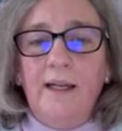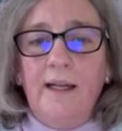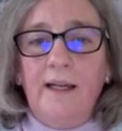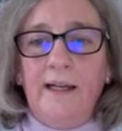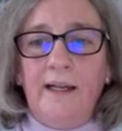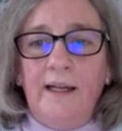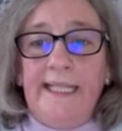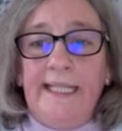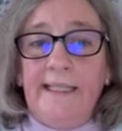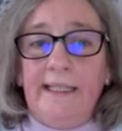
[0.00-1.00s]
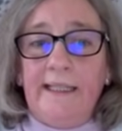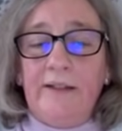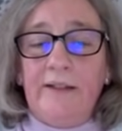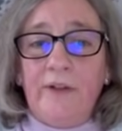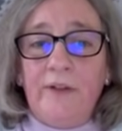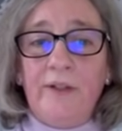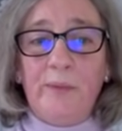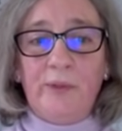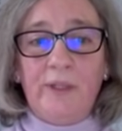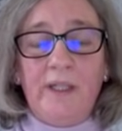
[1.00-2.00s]

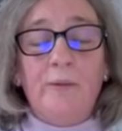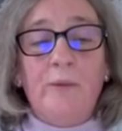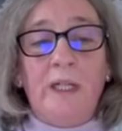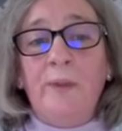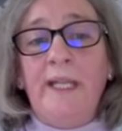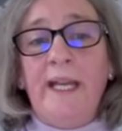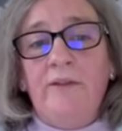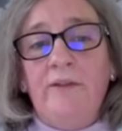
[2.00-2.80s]
Furthermore, what we have